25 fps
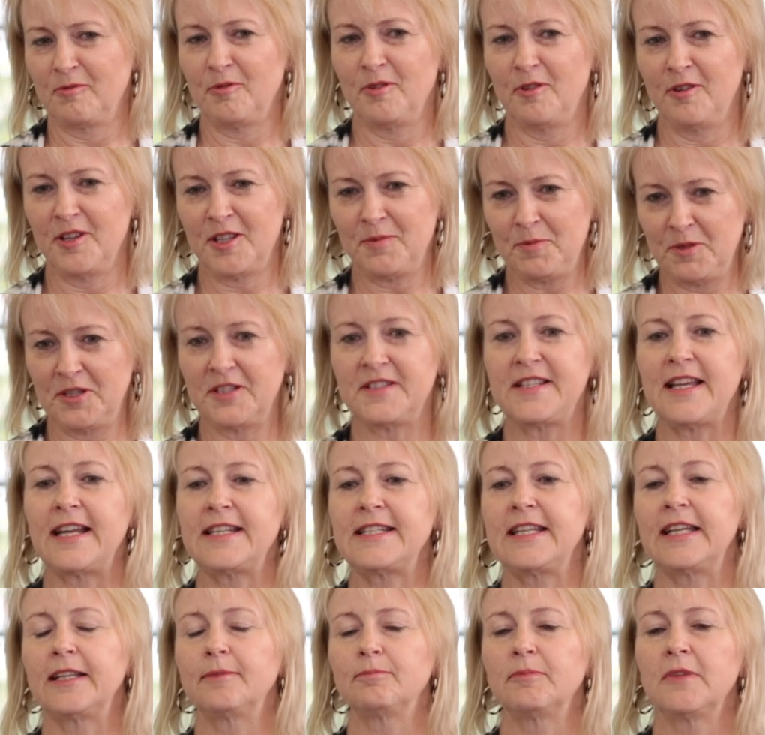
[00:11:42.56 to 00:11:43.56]
hospital
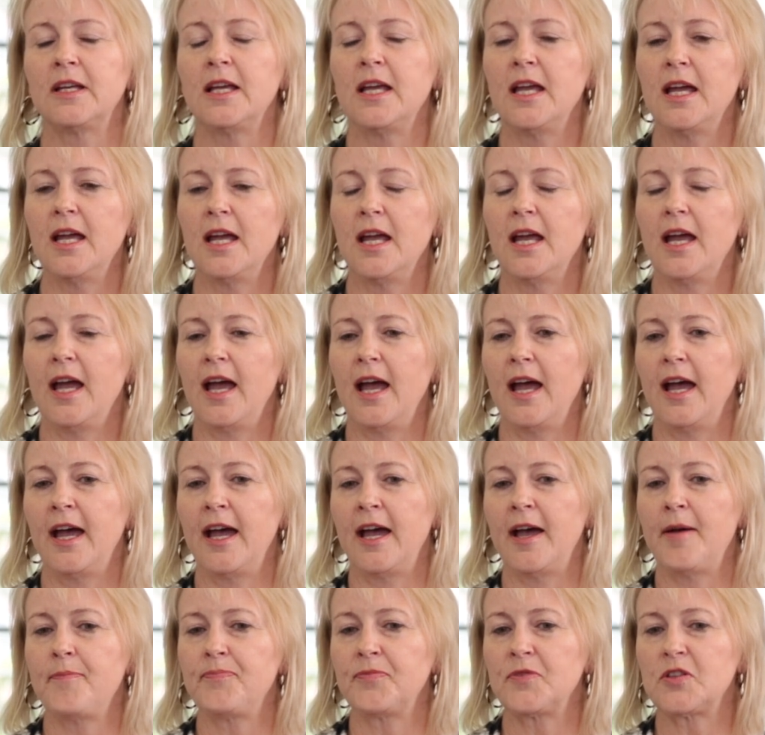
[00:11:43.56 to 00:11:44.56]
setting.
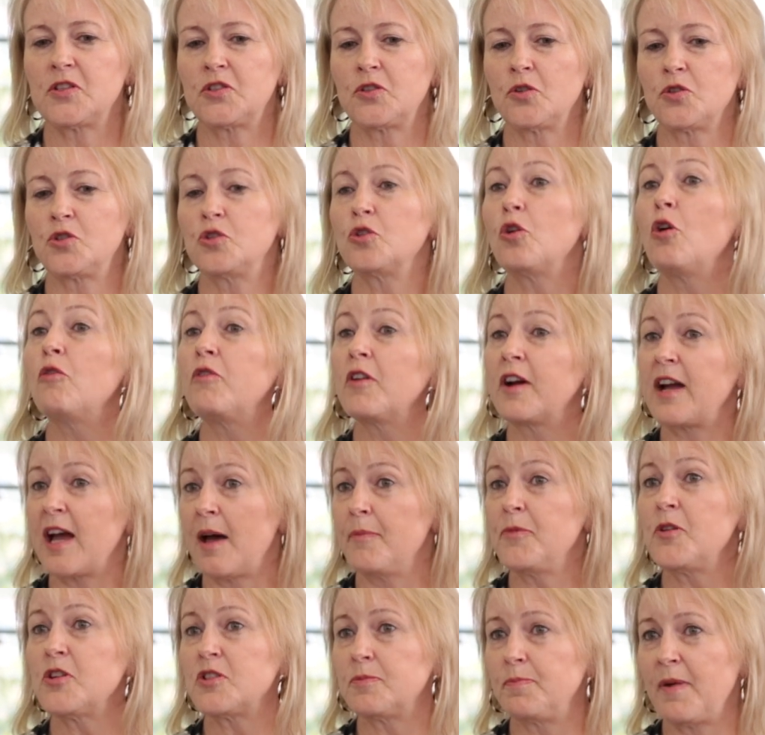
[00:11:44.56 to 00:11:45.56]
So to
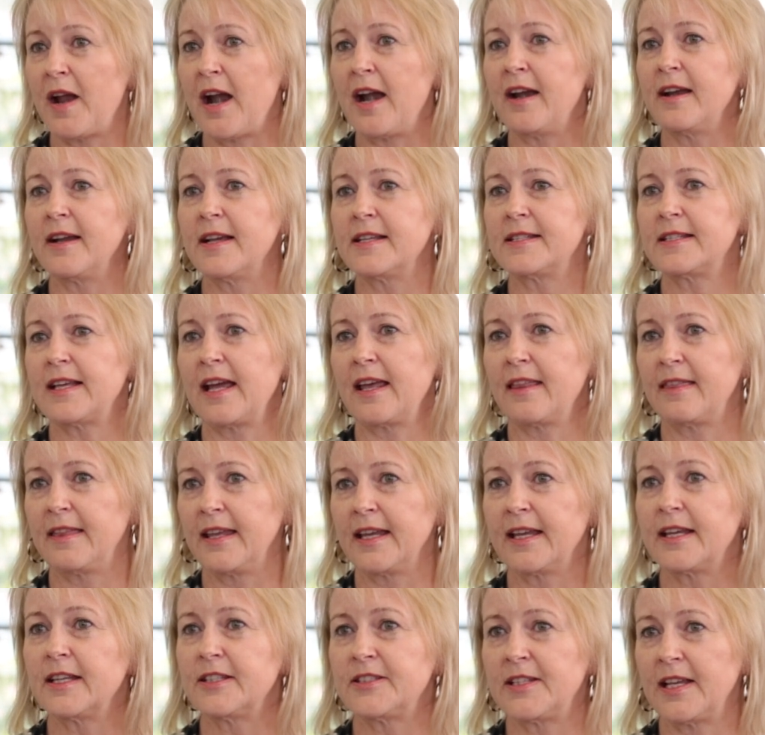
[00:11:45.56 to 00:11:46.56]
overcome those barriers, I
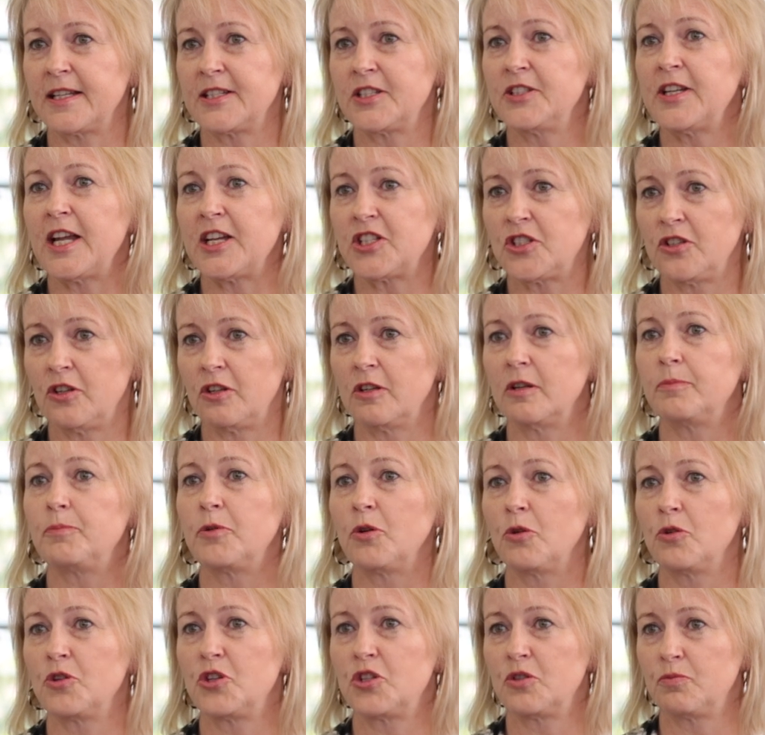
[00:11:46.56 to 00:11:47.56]
think such a national
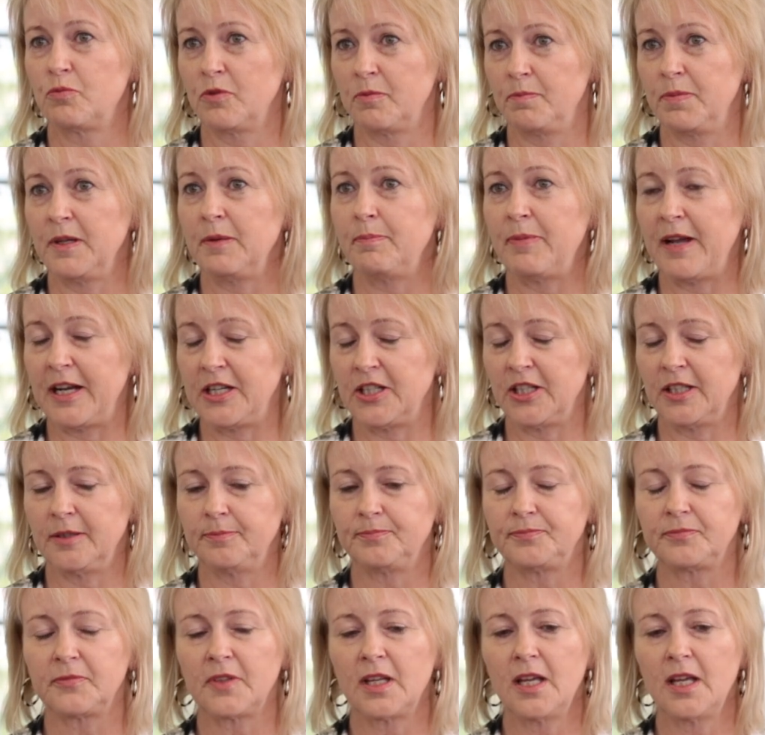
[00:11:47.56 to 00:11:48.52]
approach would be better.